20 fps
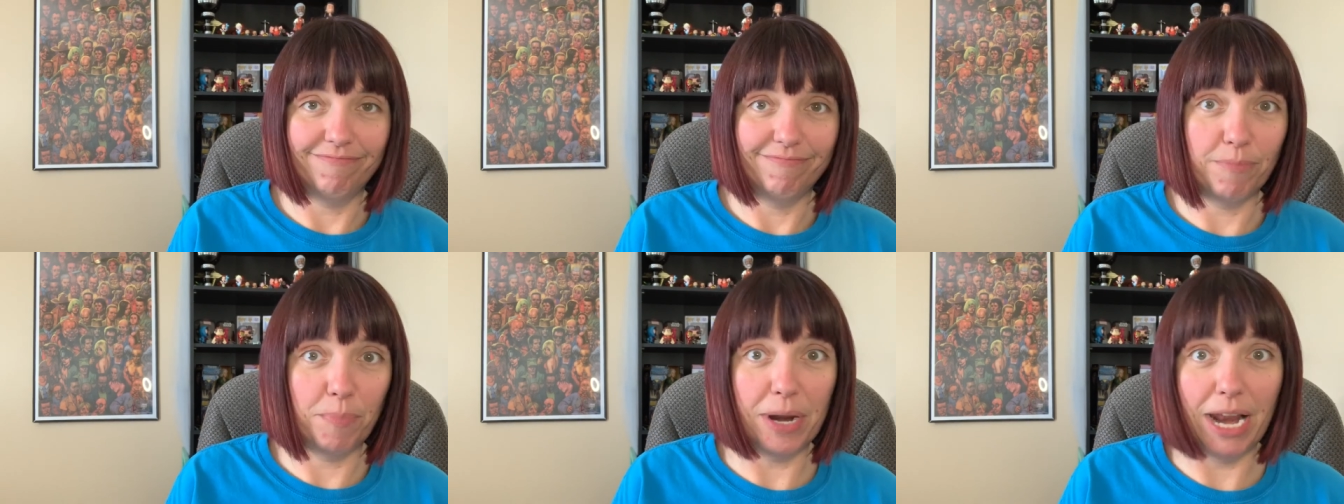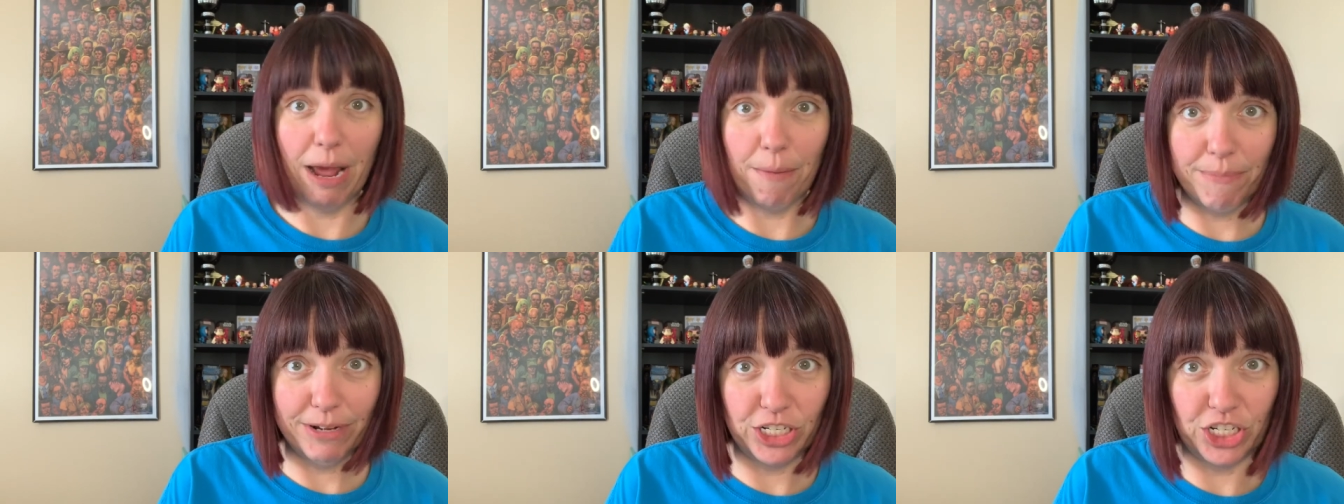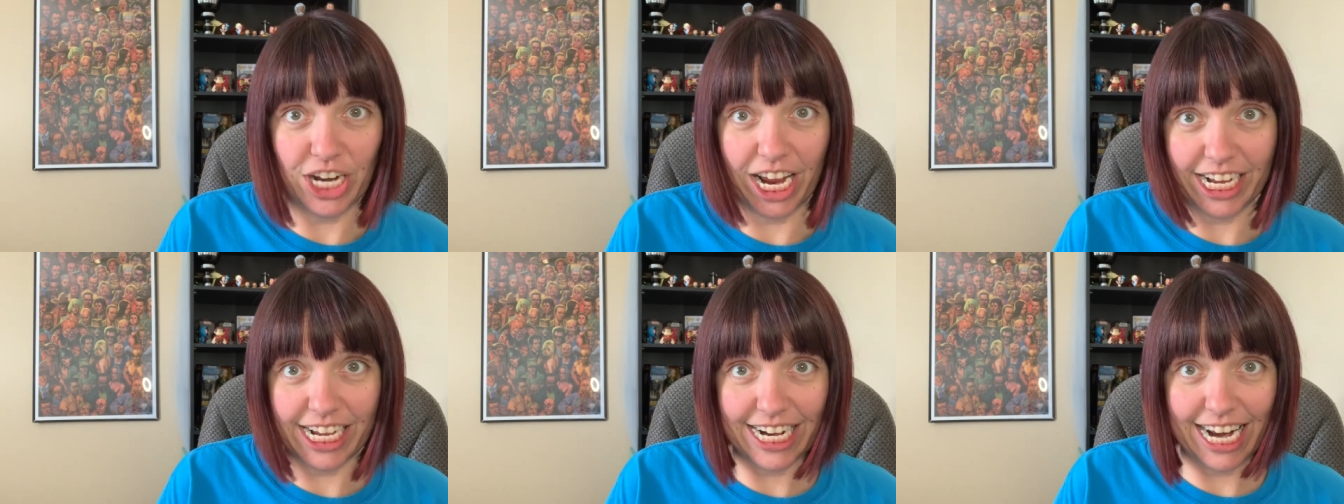But I'm gonna
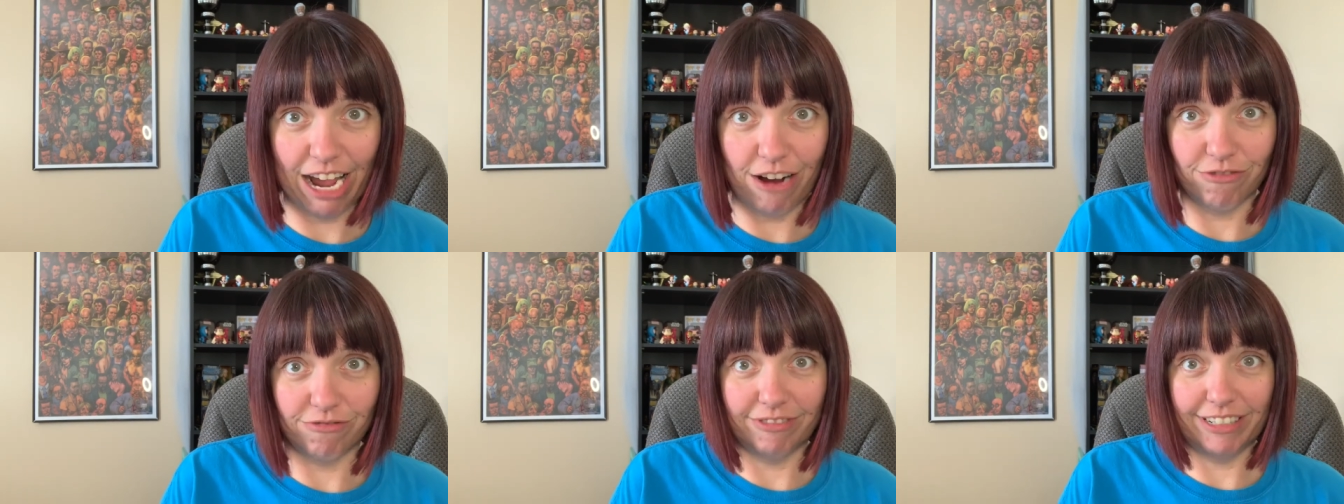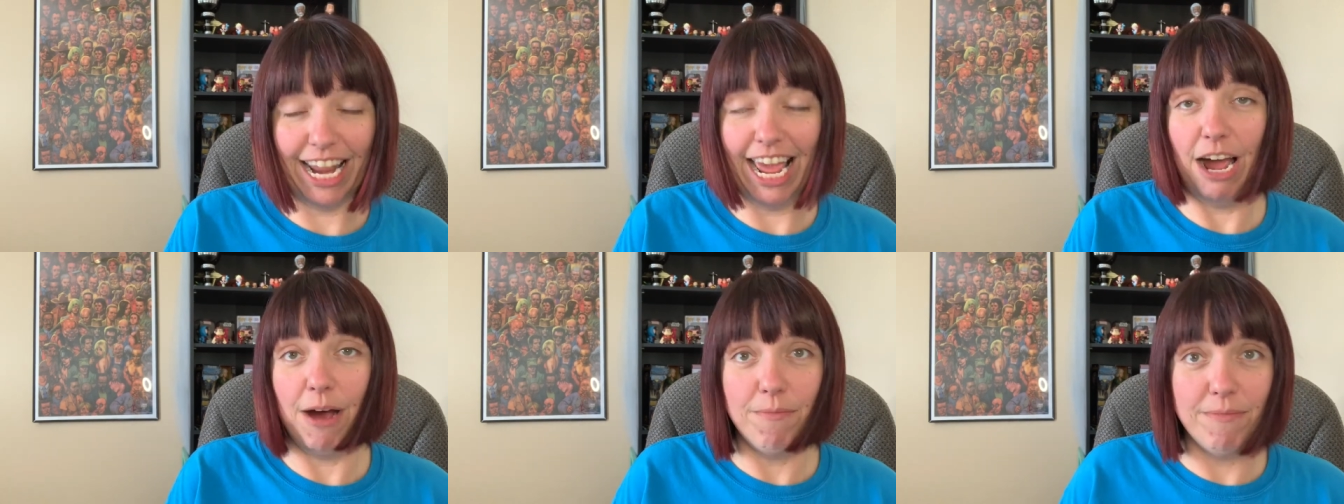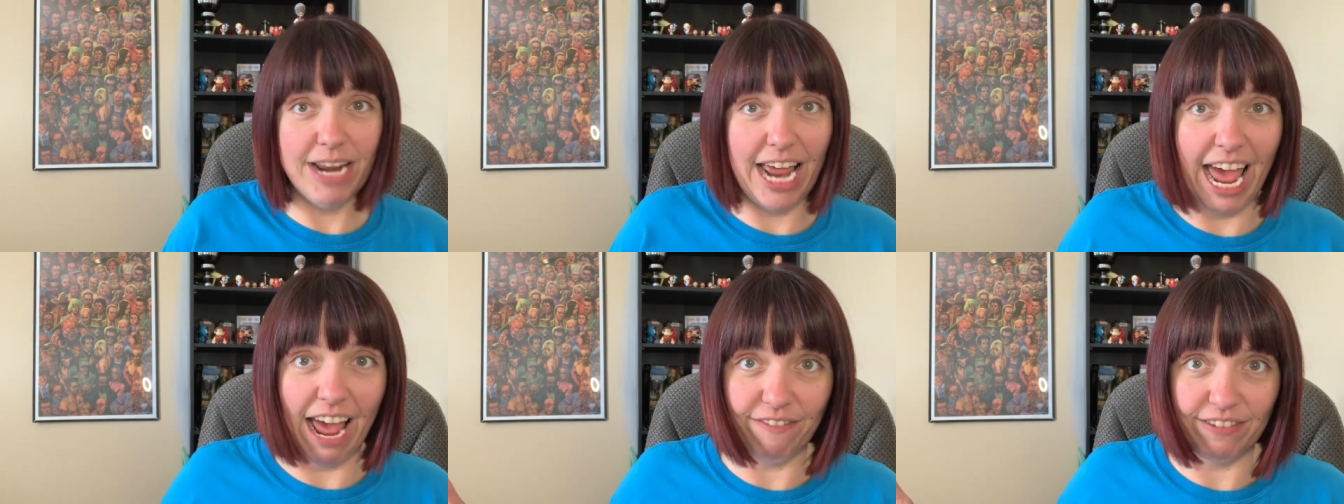check it out. Now I'm
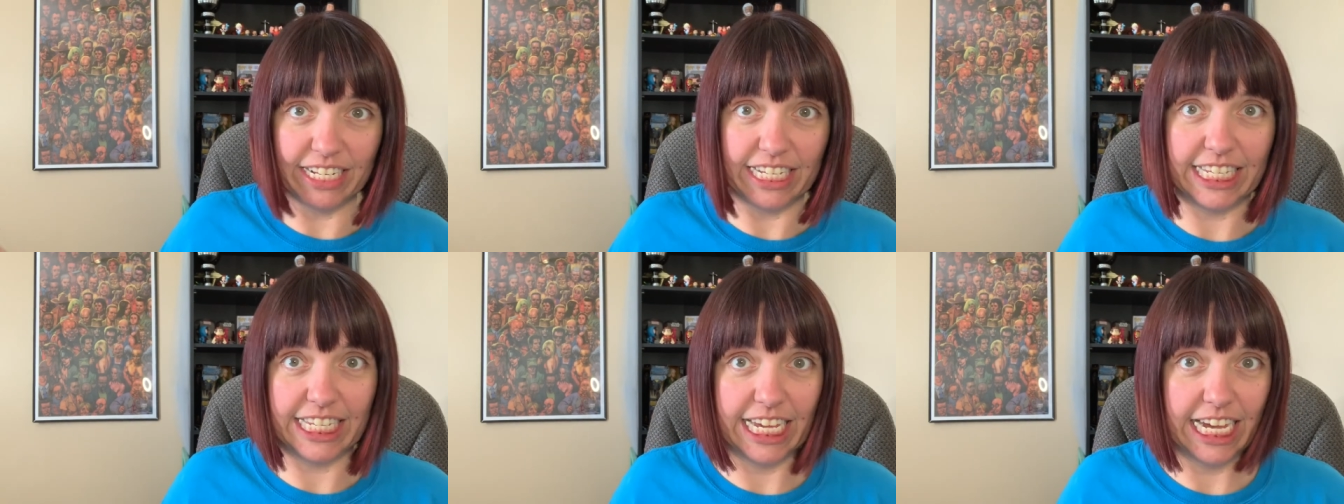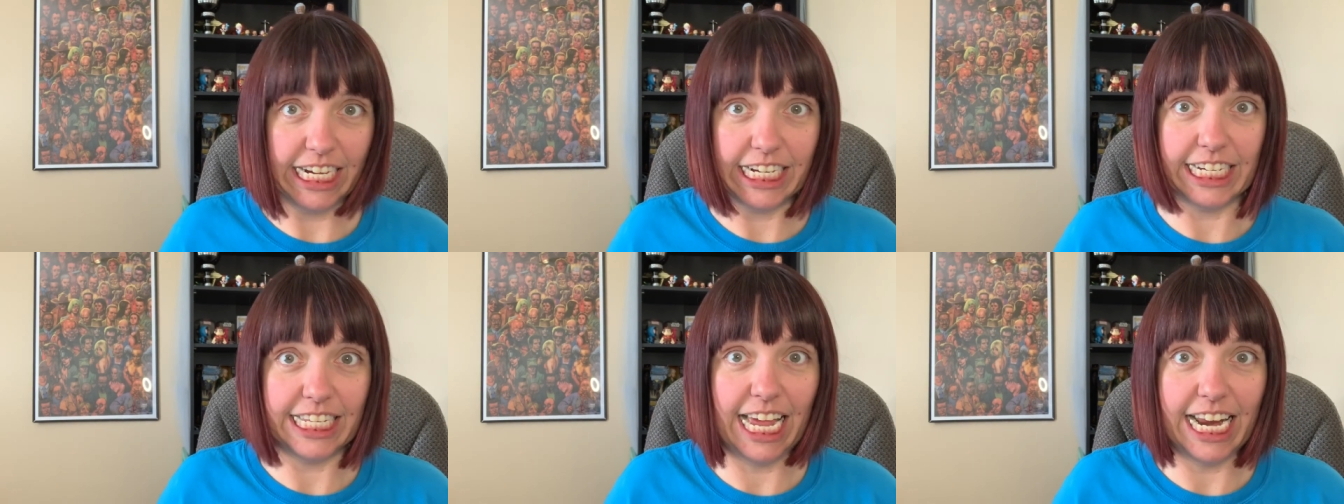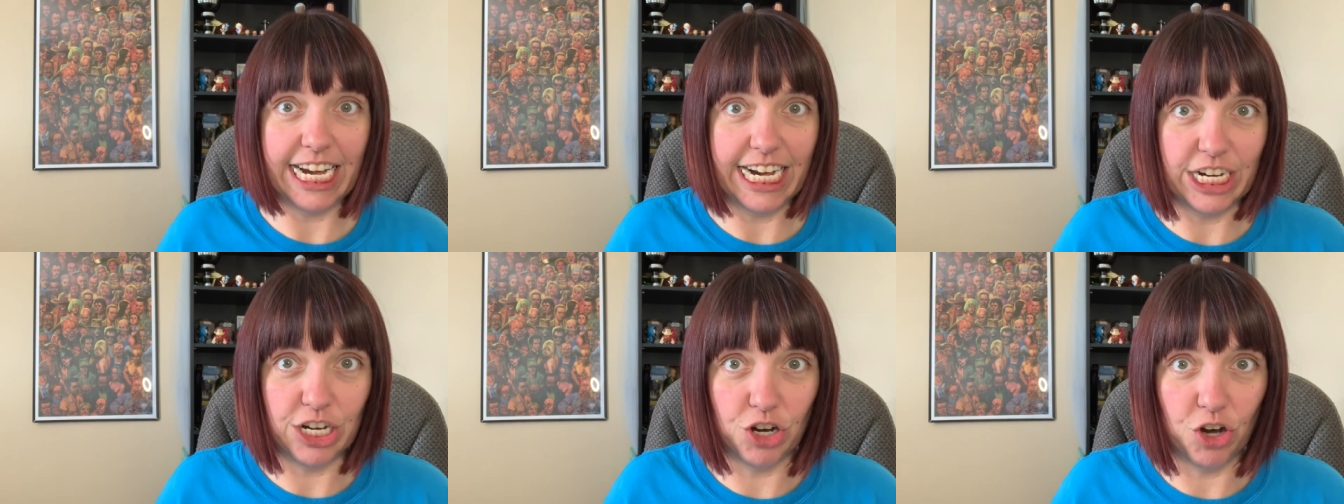gonna have to see it because I
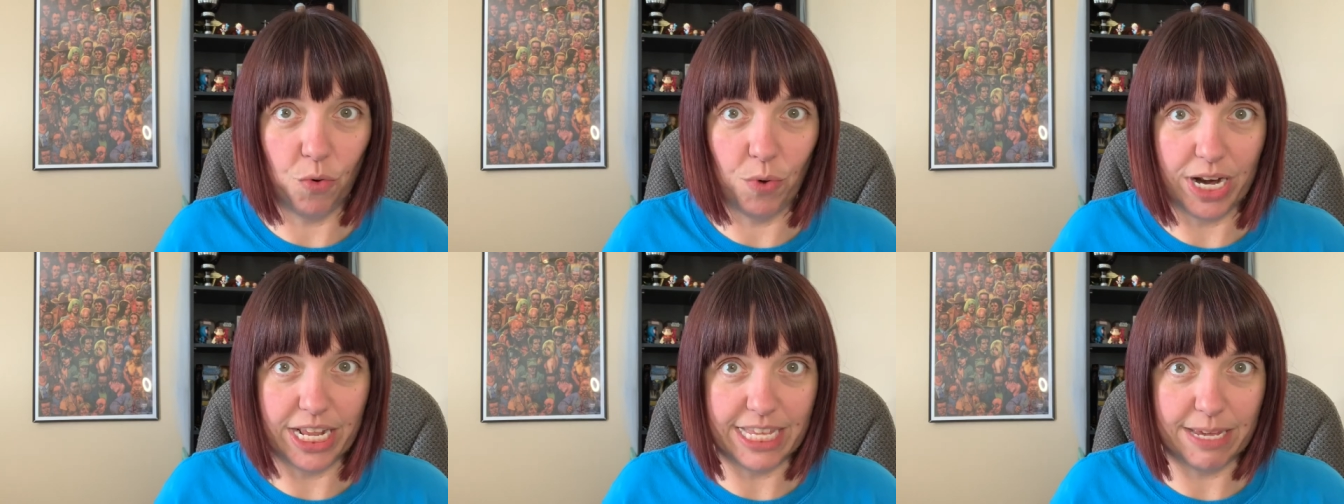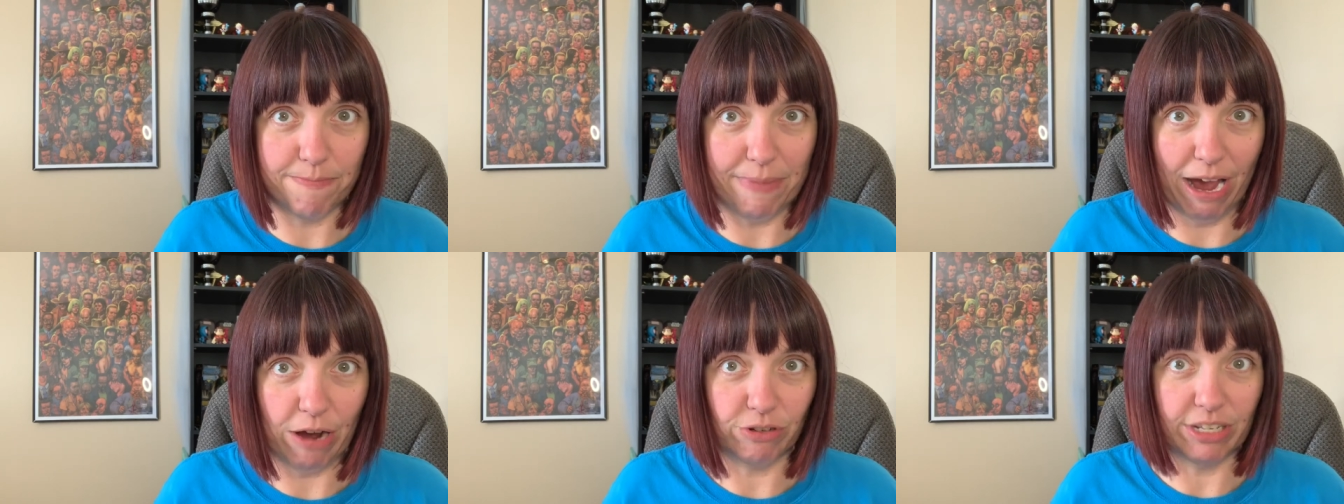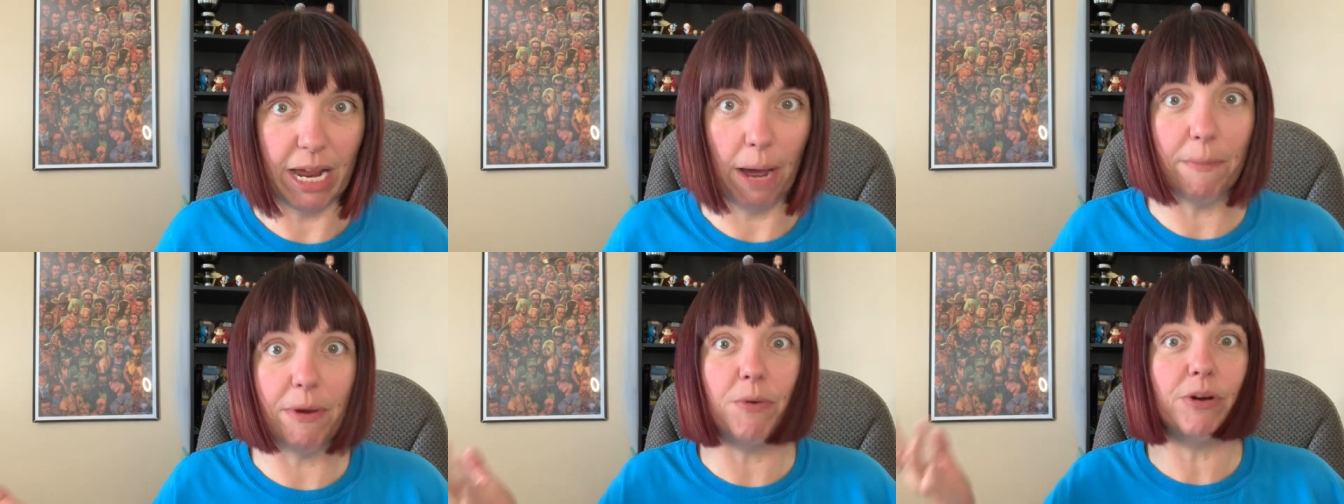need to know what it's about.
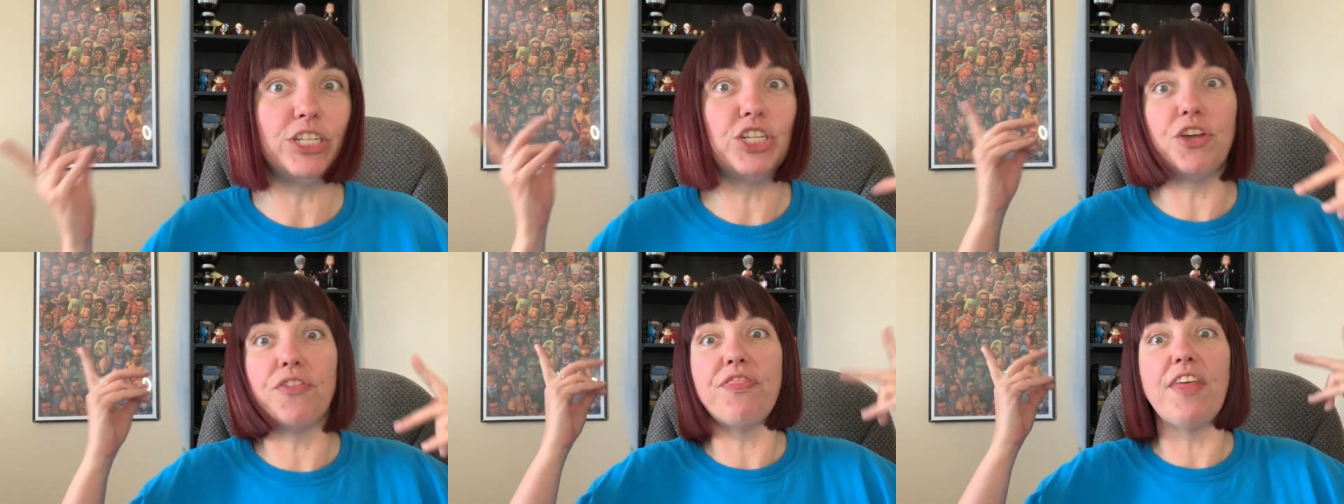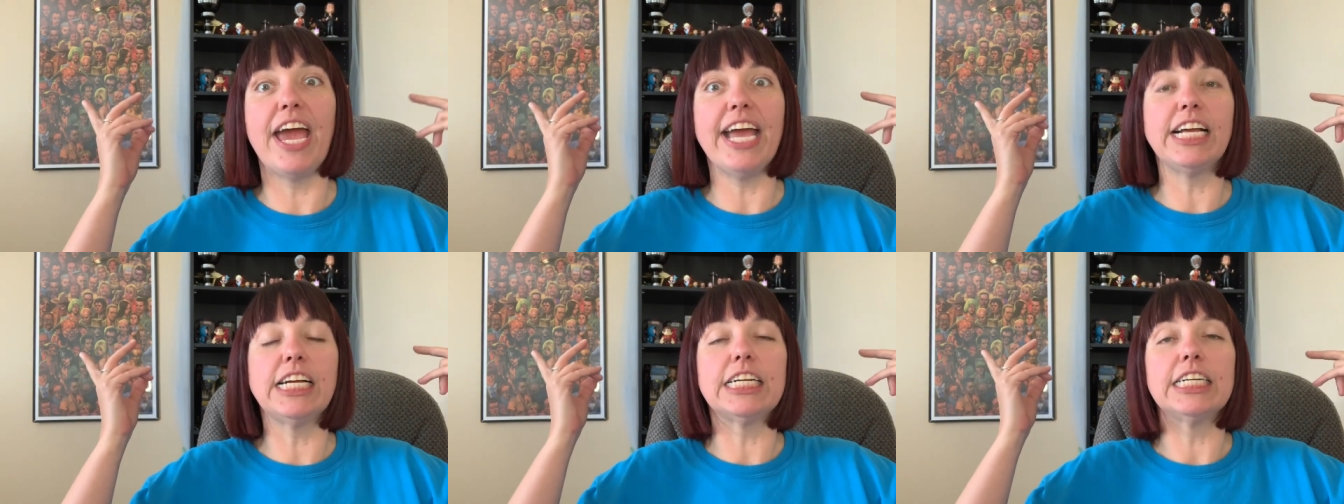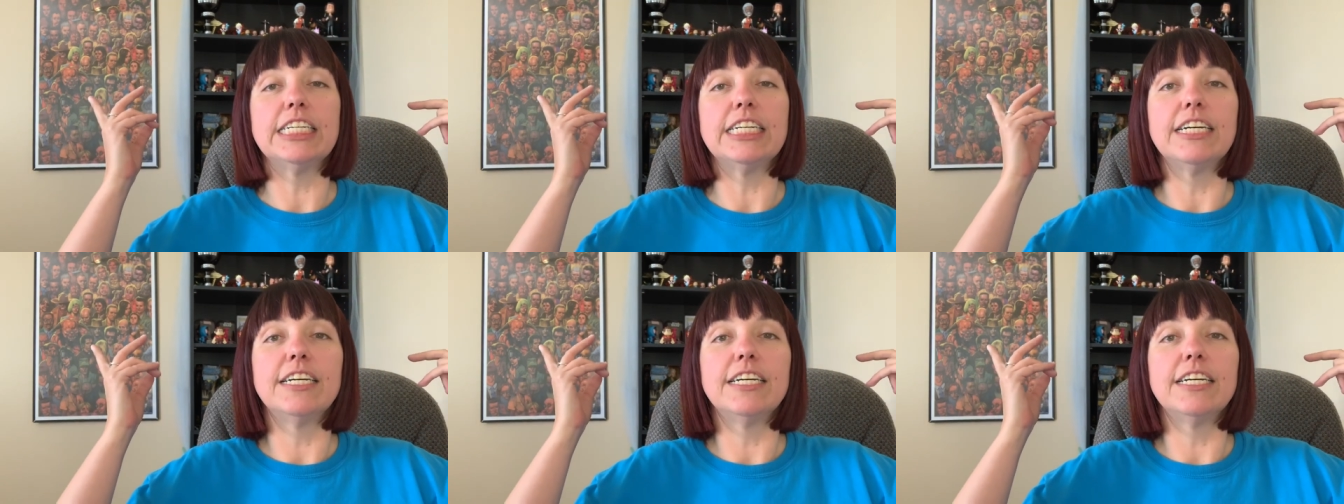Tell me what you think.